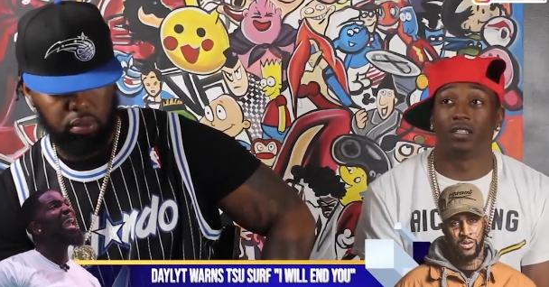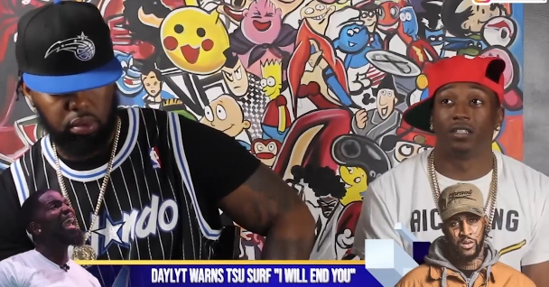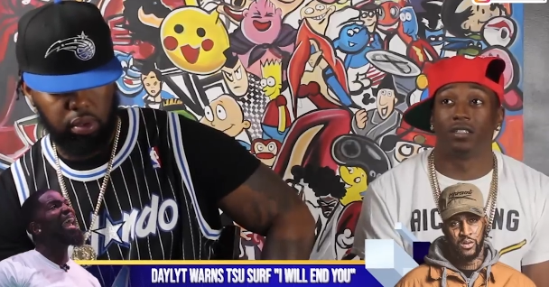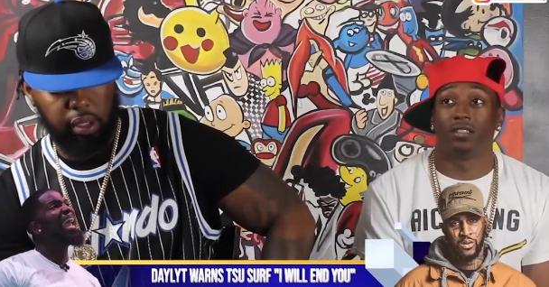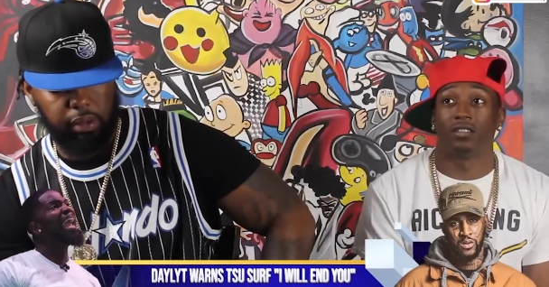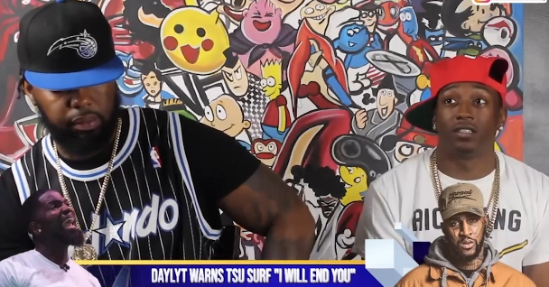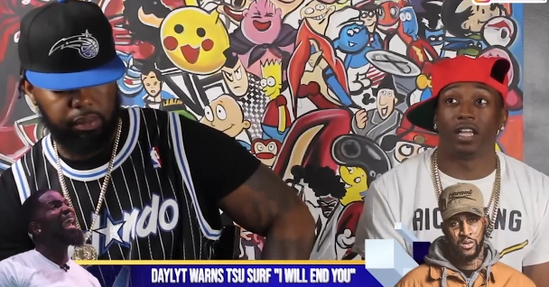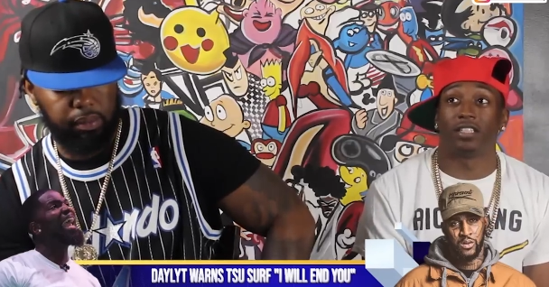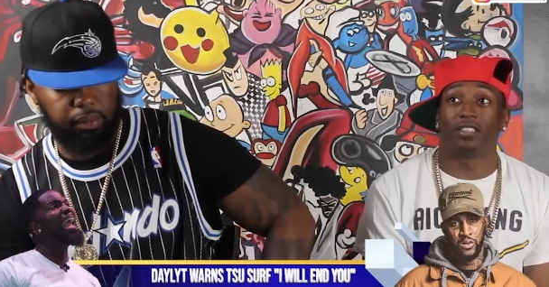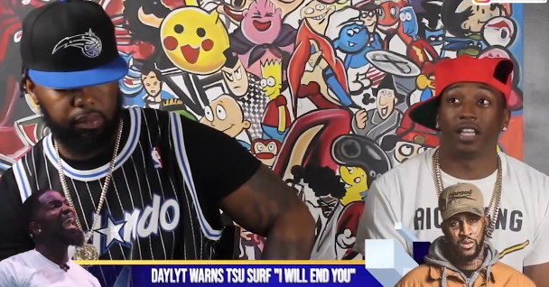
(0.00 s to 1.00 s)
Speaker 1: Okay.
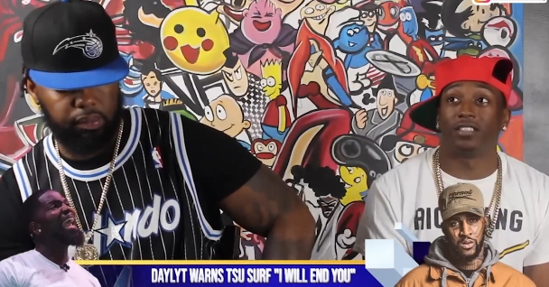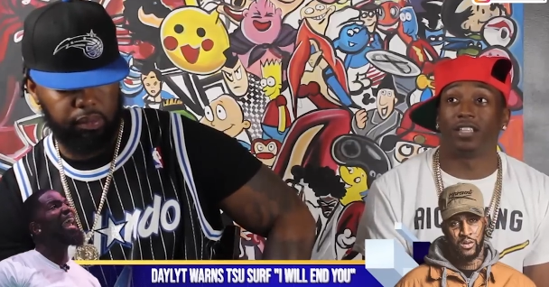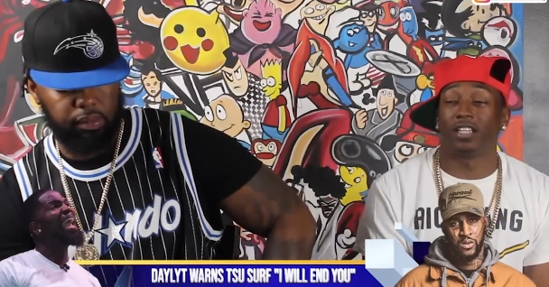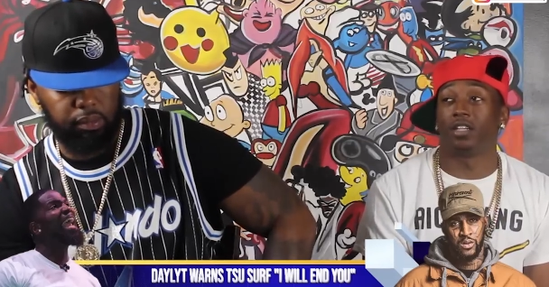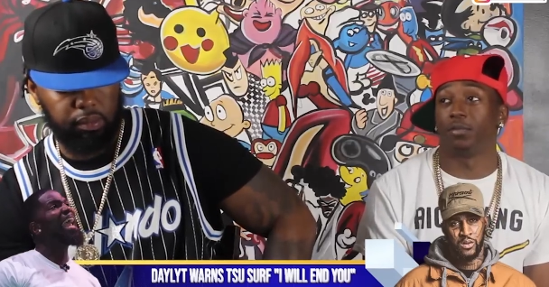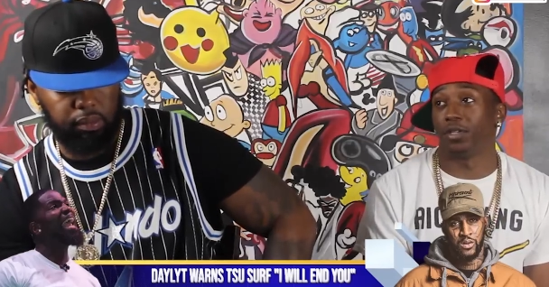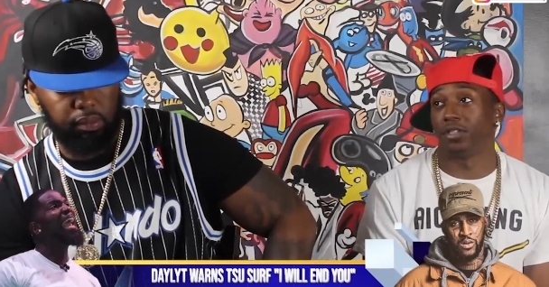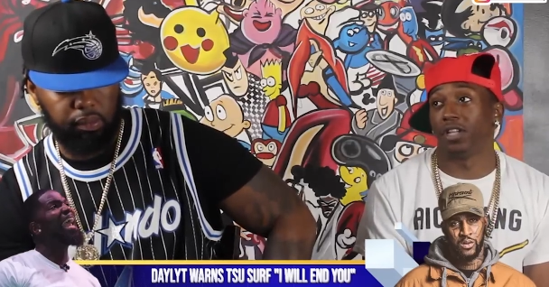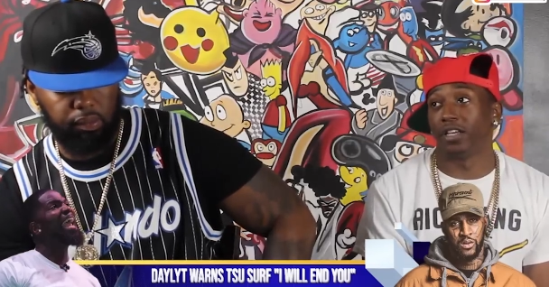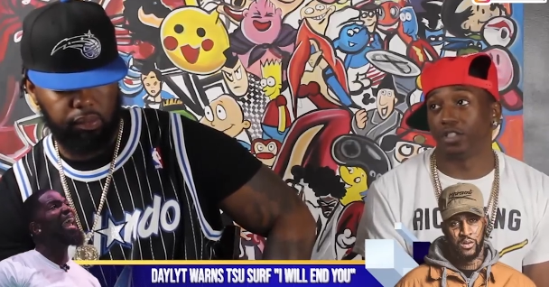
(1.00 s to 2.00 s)
That's that's that's up
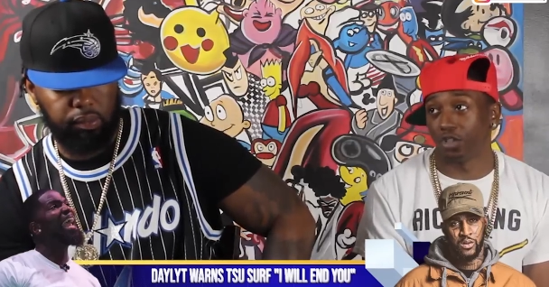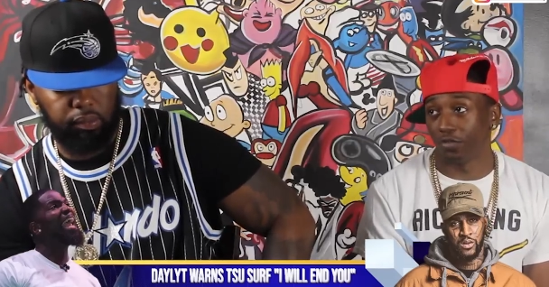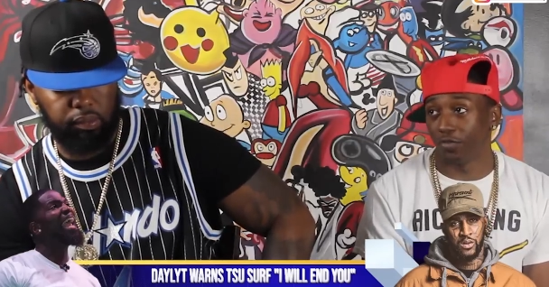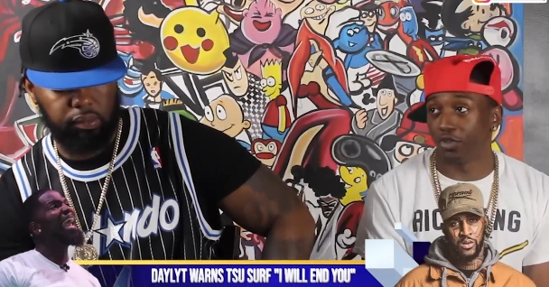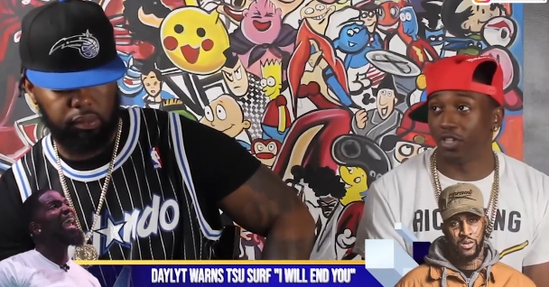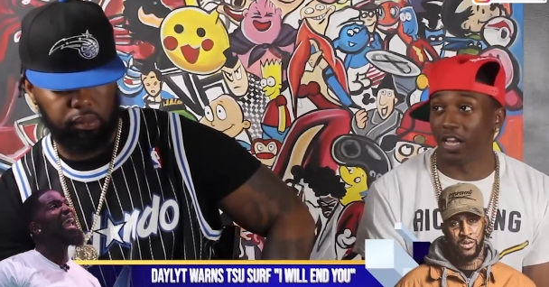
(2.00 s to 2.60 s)
there. Like a Surf mm-hmm. versus